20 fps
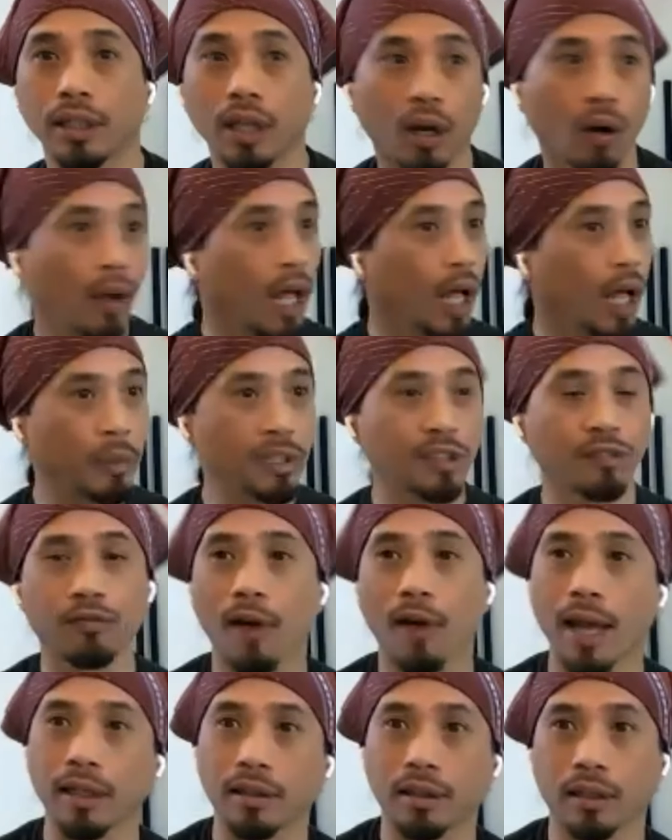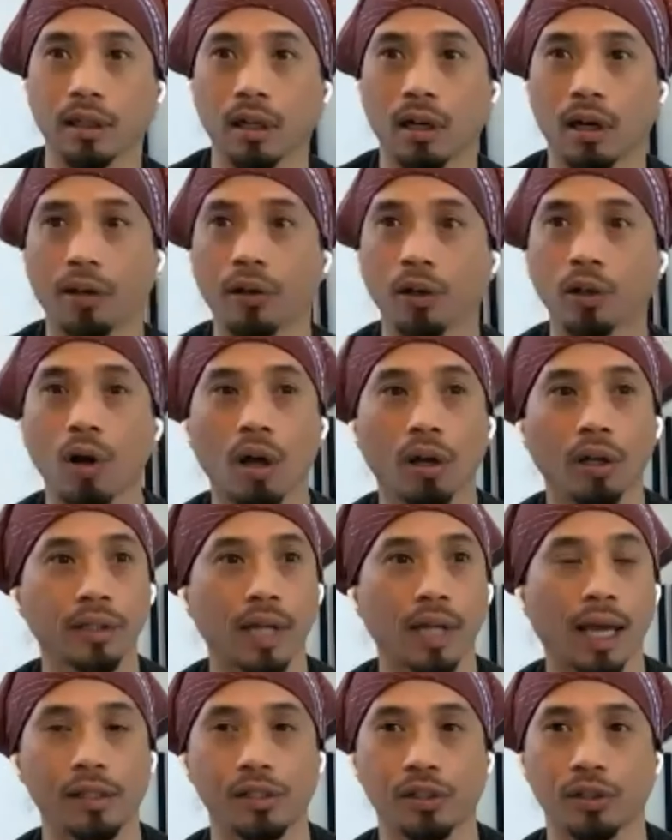like, yo, help us fight the other
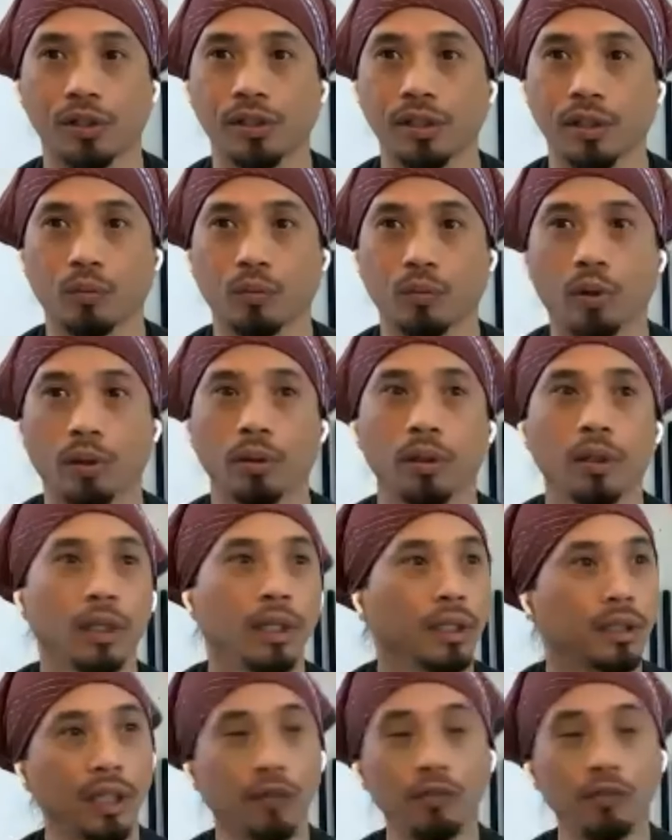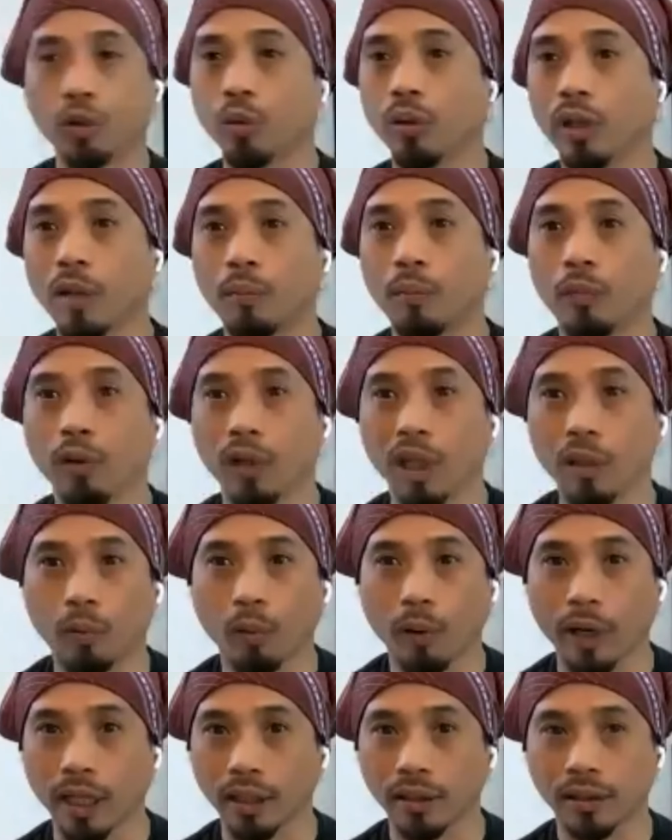colonizers and we'll give you
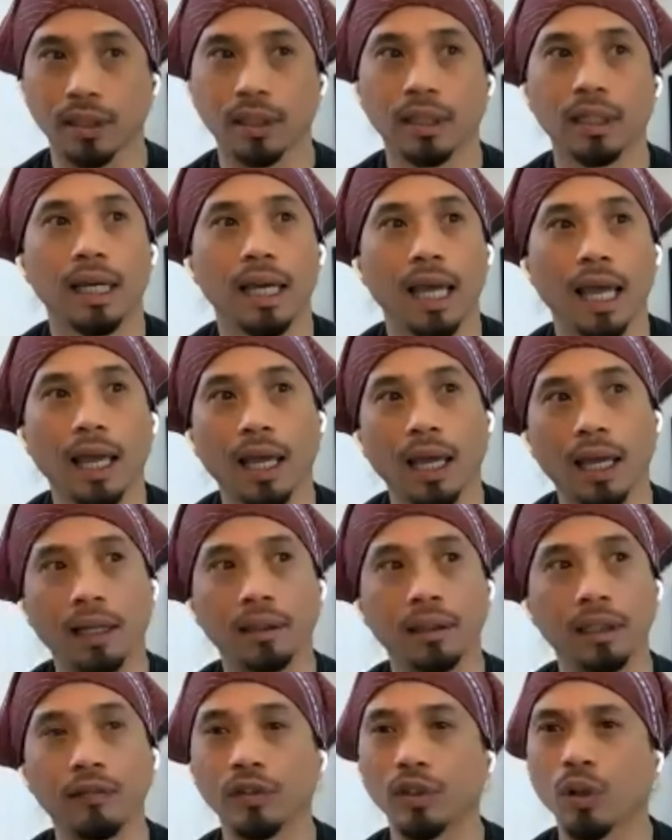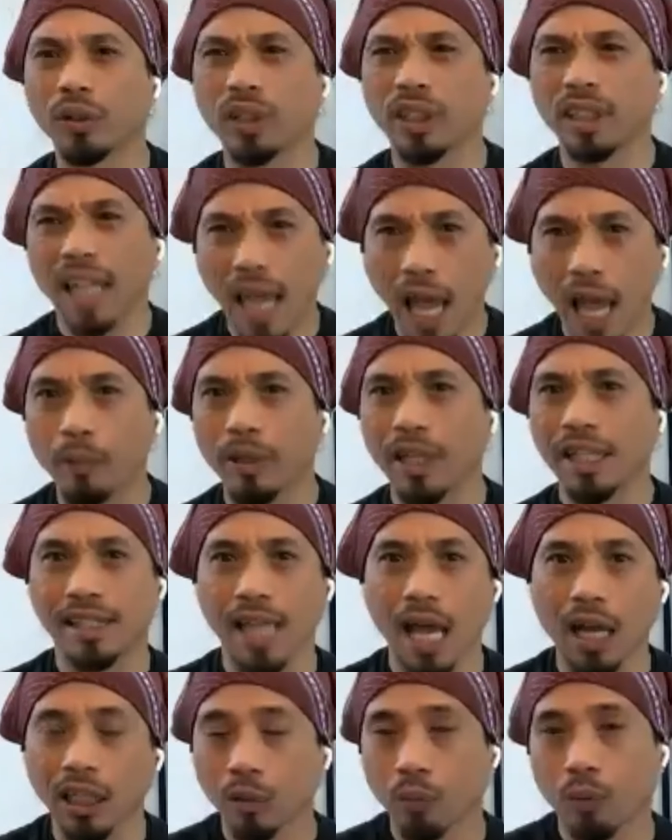liberate. And even though it didn't happen
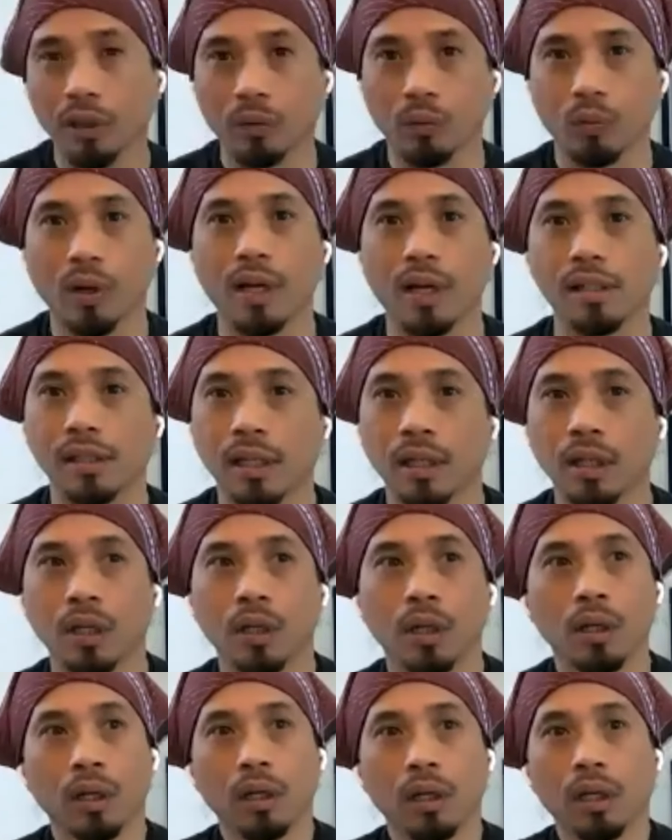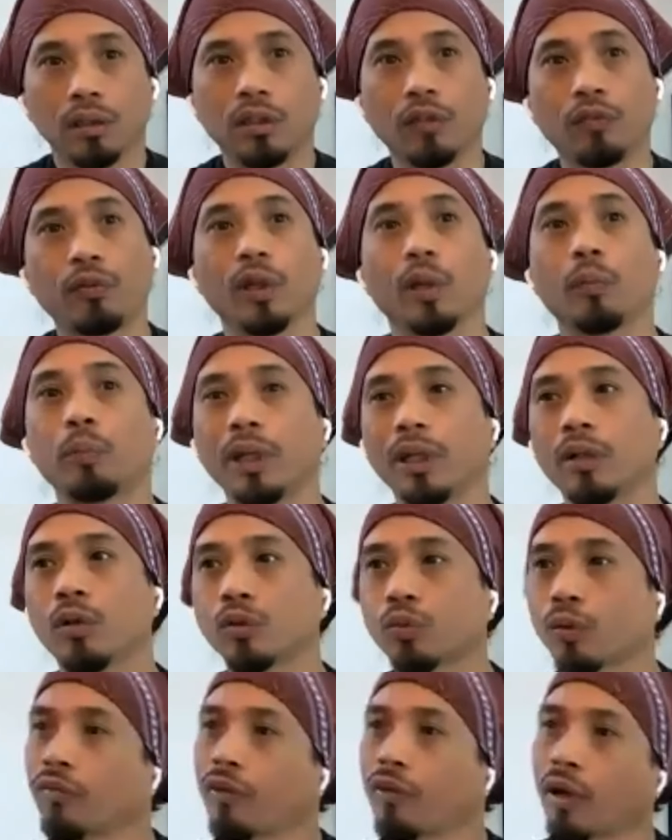exactly what it was, the
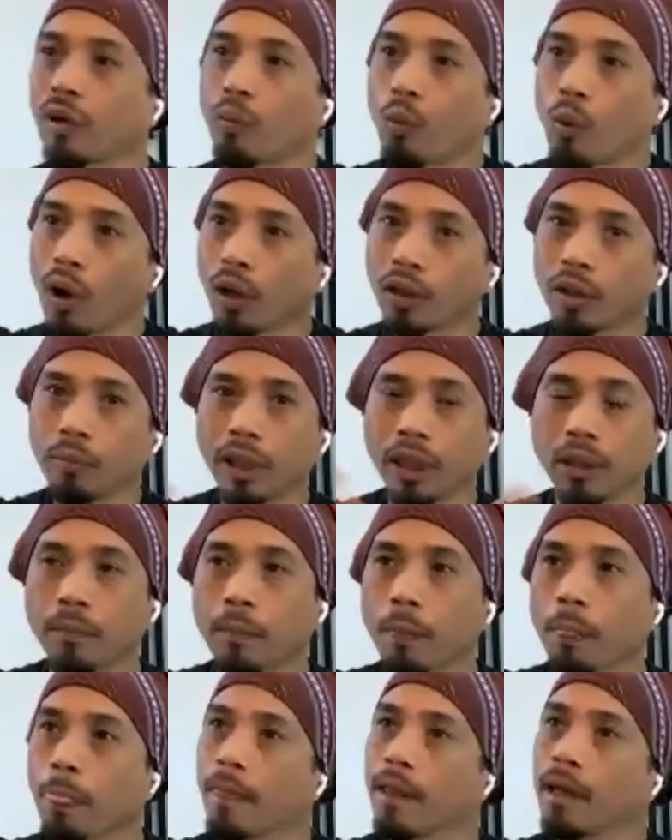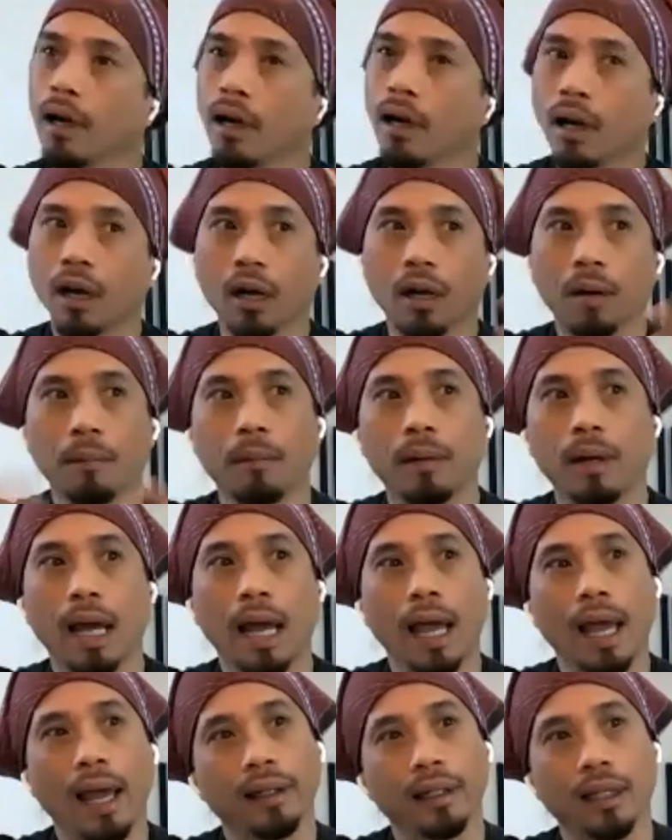Filipinos were very welcoming. And
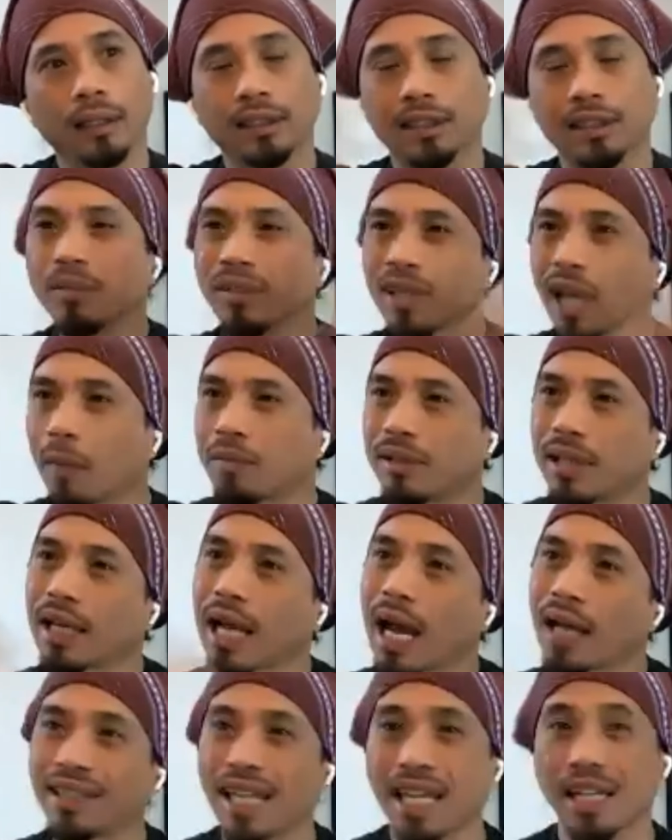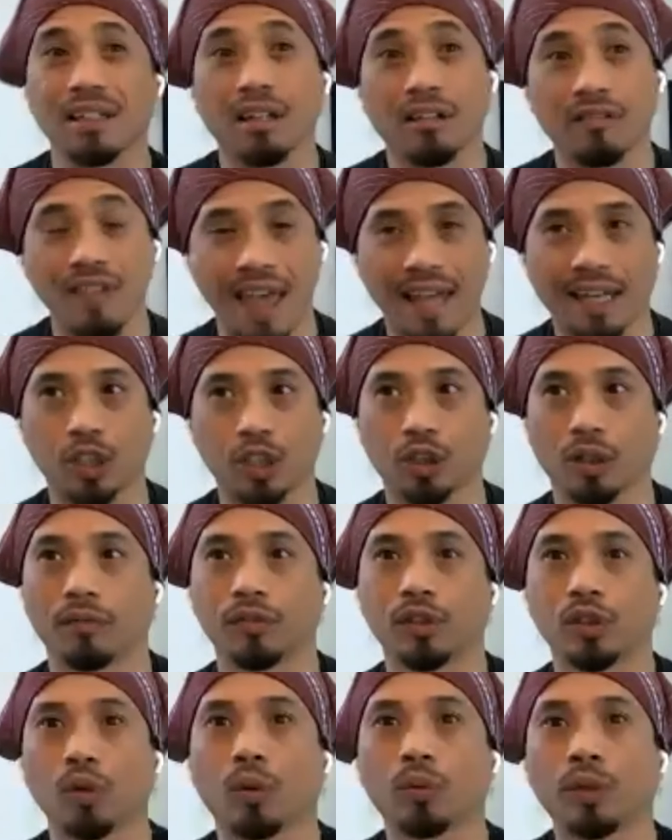then sometimes they got taken advantage
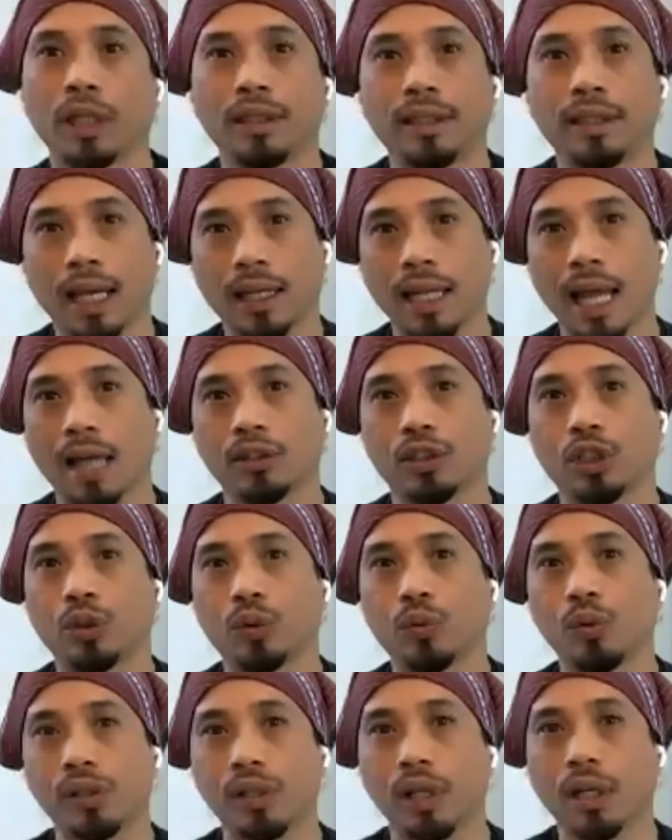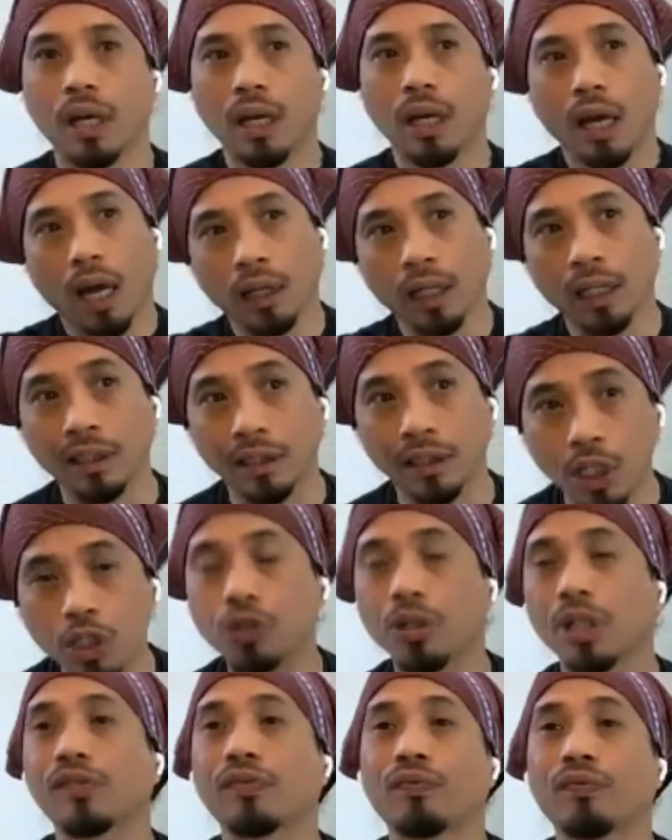of. So they then had to use an
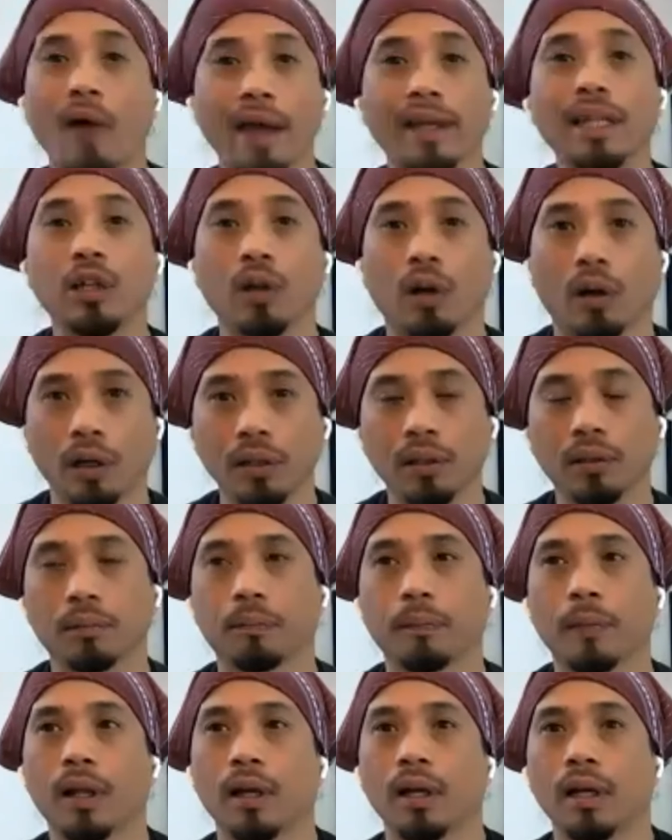indigenous fighting art